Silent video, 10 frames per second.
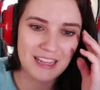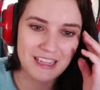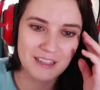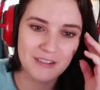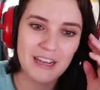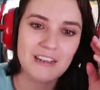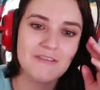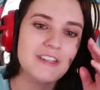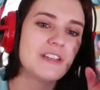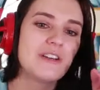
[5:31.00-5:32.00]
Thank you. I can
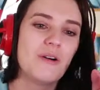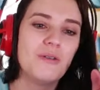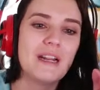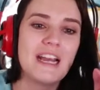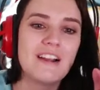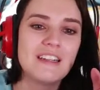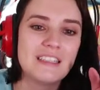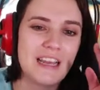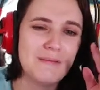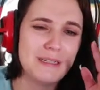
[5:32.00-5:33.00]
feel the cold air
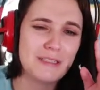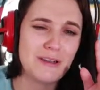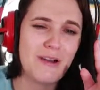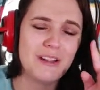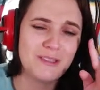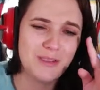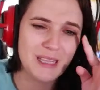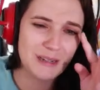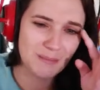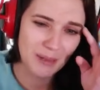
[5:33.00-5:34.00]
inside my skull. It's
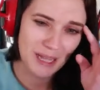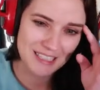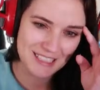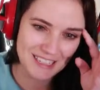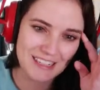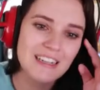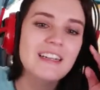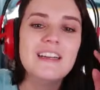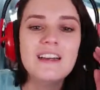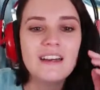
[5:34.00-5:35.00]
really unpleasant.
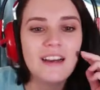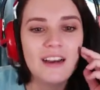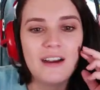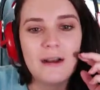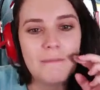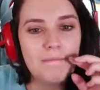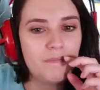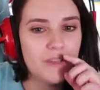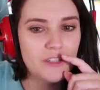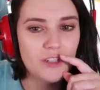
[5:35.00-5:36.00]

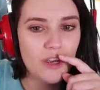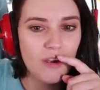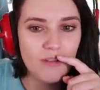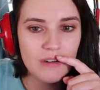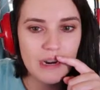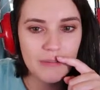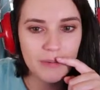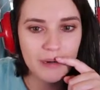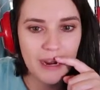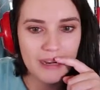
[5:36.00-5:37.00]
There's a code number
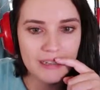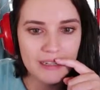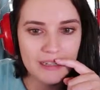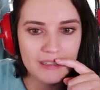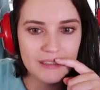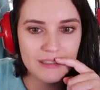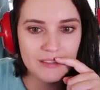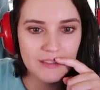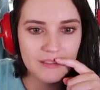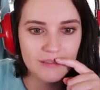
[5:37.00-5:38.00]
behind this.
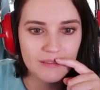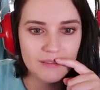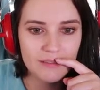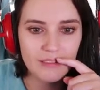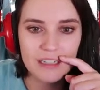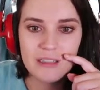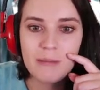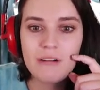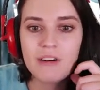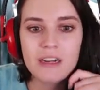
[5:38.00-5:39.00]
Ooh, I
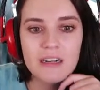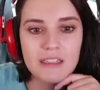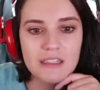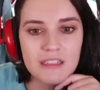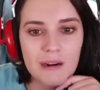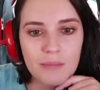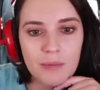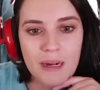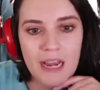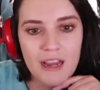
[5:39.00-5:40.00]
somehow recognize this number
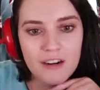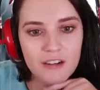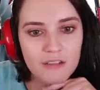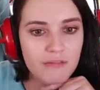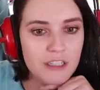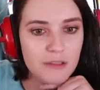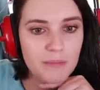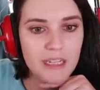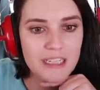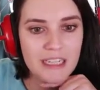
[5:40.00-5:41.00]
pattern. Feels
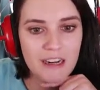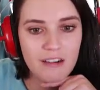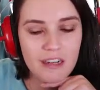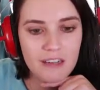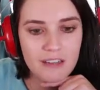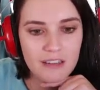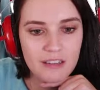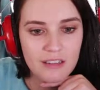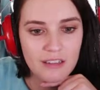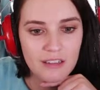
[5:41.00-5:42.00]
military.
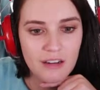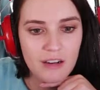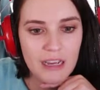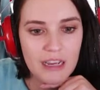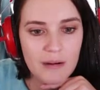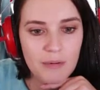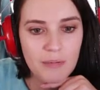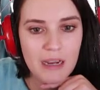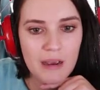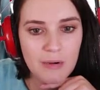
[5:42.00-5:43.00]
Okay, can I put
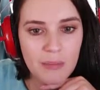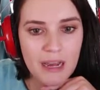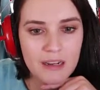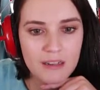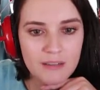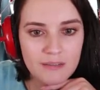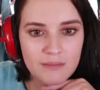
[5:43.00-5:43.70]
my eyeball back?